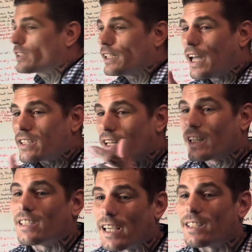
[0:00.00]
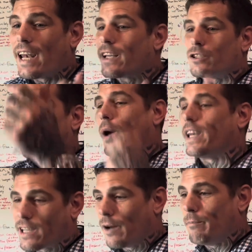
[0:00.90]
it doesn't exist, it has no way
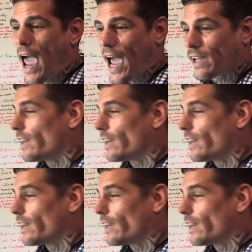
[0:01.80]
to come back.